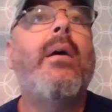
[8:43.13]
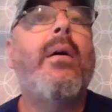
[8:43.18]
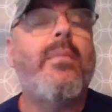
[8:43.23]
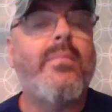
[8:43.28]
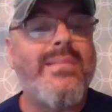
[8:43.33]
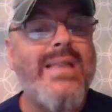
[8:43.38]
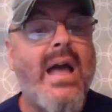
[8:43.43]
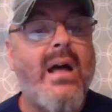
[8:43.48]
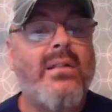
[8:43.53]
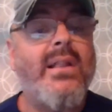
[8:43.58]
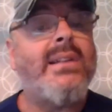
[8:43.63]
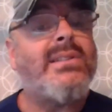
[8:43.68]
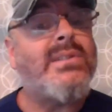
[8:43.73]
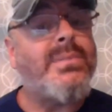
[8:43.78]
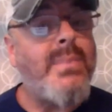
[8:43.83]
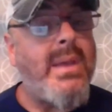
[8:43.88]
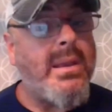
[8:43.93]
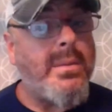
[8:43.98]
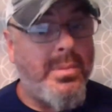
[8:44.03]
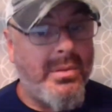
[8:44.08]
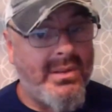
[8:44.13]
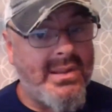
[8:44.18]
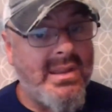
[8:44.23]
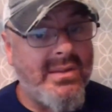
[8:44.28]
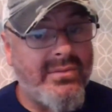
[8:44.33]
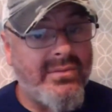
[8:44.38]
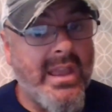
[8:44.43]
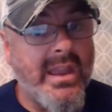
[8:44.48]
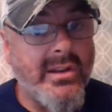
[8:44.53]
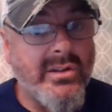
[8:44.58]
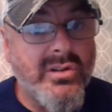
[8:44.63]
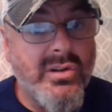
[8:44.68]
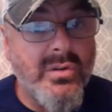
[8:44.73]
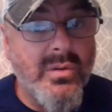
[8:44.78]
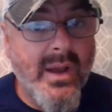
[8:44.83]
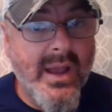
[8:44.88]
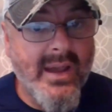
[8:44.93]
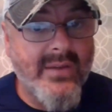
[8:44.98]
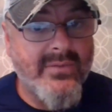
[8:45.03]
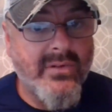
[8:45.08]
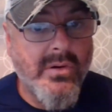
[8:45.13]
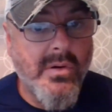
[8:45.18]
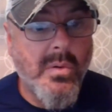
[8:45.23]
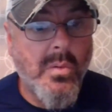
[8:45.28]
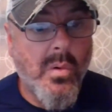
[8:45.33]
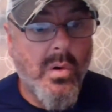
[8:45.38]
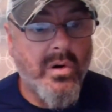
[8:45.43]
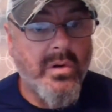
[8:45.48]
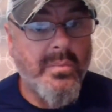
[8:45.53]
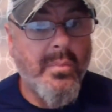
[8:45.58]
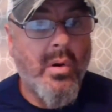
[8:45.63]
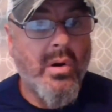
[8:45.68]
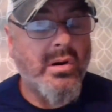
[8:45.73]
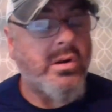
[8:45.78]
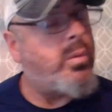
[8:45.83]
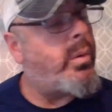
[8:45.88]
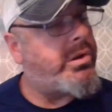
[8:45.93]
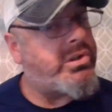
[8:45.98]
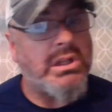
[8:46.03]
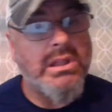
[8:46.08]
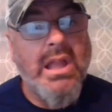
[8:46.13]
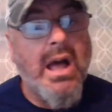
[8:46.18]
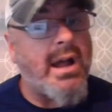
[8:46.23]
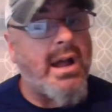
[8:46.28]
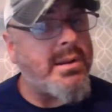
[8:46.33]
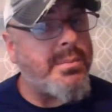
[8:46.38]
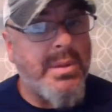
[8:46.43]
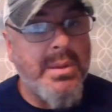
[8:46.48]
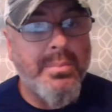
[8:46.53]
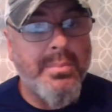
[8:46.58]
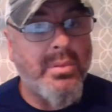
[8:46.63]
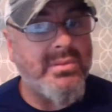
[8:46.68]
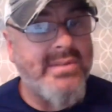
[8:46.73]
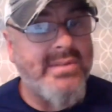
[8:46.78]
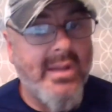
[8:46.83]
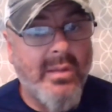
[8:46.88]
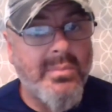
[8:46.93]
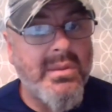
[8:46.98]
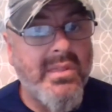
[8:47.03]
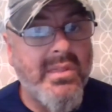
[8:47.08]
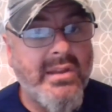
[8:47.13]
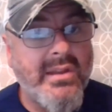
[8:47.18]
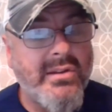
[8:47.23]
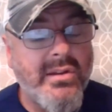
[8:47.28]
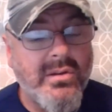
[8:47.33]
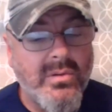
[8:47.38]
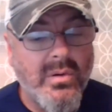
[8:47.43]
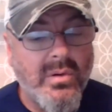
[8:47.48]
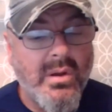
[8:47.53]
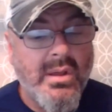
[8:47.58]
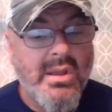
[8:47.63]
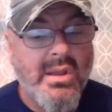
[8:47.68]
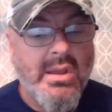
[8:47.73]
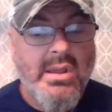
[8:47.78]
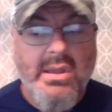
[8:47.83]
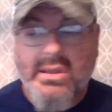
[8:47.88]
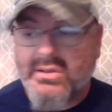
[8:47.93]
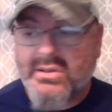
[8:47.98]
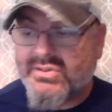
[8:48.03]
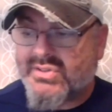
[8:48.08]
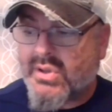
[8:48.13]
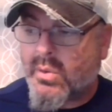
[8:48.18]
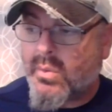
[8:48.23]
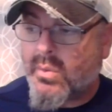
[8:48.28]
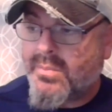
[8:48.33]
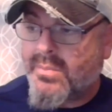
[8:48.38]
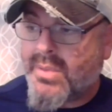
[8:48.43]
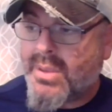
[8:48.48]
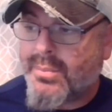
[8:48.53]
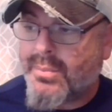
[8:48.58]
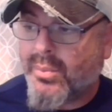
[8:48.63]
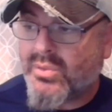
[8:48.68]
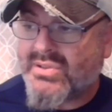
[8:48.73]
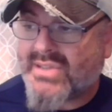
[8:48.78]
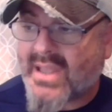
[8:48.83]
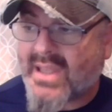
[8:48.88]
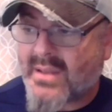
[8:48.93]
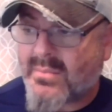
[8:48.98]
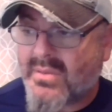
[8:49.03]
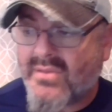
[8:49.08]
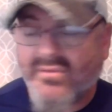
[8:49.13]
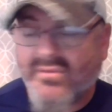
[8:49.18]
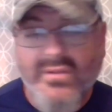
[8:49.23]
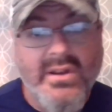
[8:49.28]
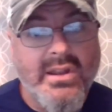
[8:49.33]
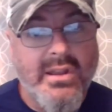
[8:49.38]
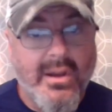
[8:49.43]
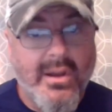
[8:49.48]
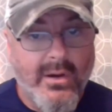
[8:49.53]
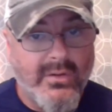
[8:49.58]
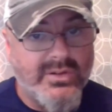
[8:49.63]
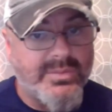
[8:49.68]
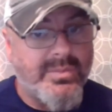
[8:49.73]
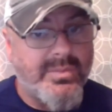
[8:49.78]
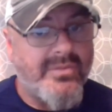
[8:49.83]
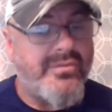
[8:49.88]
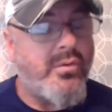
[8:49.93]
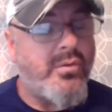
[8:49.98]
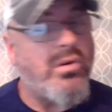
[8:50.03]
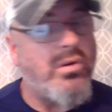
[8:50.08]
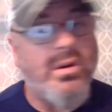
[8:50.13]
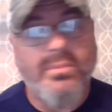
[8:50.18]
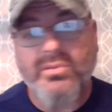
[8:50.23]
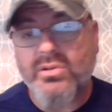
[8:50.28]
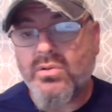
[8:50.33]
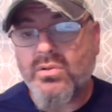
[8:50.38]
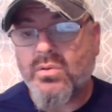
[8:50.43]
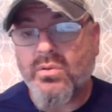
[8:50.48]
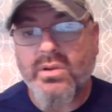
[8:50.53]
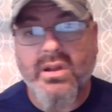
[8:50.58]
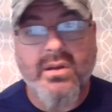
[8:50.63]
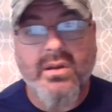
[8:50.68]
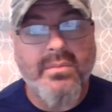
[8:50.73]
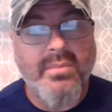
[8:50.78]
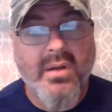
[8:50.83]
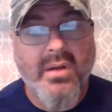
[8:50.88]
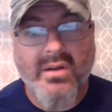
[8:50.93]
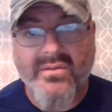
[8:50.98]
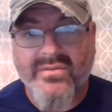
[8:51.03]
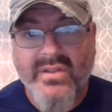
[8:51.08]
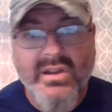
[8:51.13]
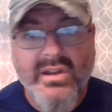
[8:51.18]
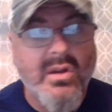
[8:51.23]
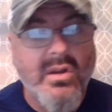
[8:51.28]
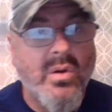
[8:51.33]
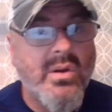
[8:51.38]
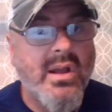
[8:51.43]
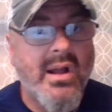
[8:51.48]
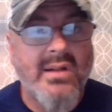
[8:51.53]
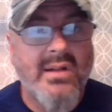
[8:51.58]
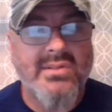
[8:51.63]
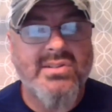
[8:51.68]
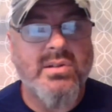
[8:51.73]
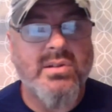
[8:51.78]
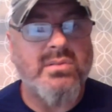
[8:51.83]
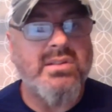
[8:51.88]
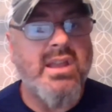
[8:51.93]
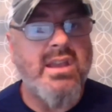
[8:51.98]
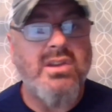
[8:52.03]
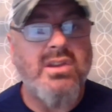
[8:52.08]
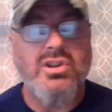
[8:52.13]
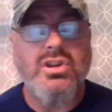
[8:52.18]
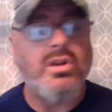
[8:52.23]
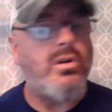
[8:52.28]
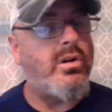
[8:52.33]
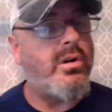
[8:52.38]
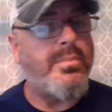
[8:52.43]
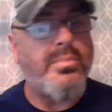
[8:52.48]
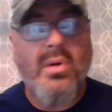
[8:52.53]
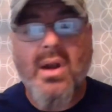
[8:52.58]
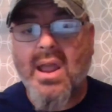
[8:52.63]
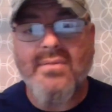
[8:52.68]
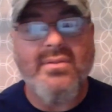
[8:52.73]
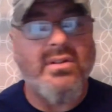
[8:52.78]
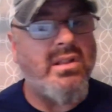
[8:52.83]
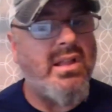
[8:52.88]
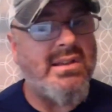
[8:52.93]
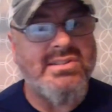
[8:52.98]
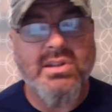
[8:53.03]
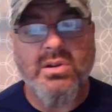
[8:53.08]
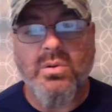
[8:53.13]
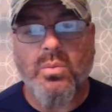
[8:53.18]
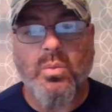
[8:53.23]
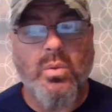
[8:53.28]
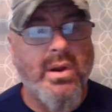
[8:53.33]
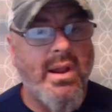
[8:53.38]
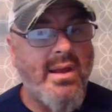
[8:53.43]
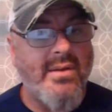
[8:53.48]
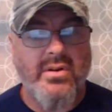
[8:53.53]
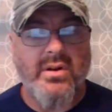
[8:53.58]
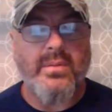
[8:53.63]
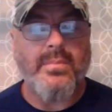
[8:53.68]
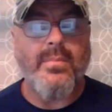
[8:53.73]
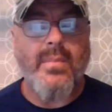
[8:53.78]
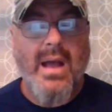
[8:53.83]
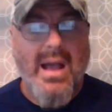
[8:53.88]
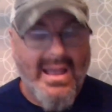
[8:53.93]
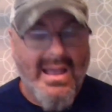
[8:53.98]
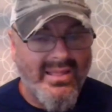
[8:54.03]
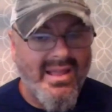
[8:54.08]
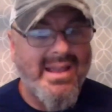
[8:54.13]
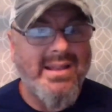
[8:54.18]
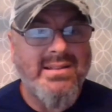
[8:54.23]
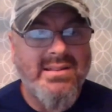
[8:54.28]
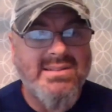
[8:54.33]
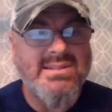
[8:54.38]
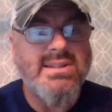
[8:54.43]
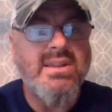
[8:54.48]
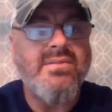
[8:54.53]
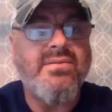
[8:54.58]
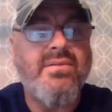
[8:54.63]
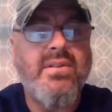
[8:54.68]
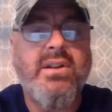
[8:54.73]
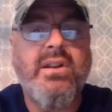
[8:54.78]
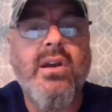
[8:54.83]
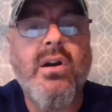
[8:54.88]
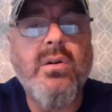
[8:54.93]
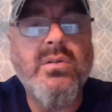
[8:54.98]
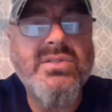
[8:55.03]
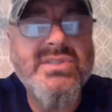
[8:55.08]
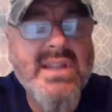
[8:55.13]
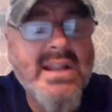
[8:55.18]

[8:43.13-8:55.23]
Now, let's make believe they do have a reward marker, which a lot of people tell me they do. So when people send me videos before I'm doing a video consultation or a private lesson, whatever, I like to see videos.